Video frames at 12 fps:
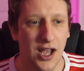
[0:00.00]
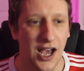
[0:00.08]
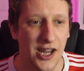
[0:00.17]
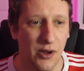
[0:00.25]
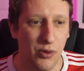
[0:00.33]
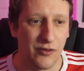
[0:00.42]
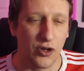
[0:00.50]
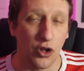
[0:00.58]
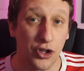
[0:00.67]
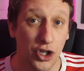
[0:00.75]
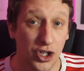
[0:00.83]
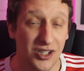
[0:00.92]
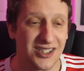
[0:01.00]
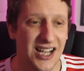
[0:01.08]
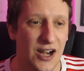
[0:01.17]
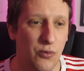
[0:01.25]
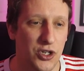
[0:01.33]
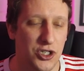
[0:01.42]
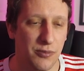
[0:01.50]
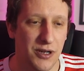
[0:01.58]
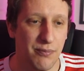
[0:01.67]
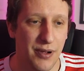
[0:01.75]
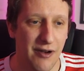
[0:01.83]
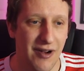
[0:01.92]
and then we've got the other side, which have
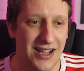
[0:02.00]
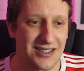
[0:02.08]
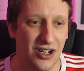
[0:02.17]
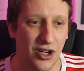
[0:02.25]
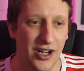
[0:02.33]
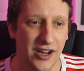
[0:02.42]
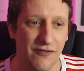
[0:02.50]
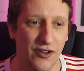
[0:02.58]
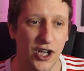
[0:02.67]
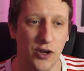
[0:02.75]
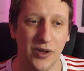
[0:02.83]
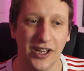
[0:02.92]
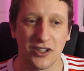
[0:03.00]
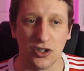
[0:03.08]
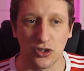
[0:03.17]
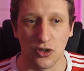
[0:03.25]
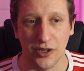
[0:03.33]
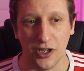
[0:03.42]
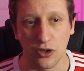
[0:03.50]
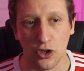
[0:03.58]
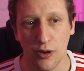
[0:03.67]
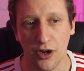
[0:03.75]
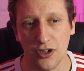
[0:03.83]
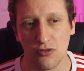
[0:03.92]
been Pires, an inverted winger, so he can
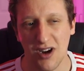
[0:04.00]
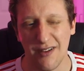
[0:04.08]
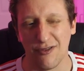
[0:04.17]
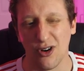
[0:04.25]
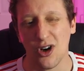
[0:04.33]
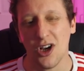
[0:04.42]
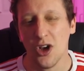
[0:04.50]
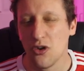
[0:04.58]
come on his right foot.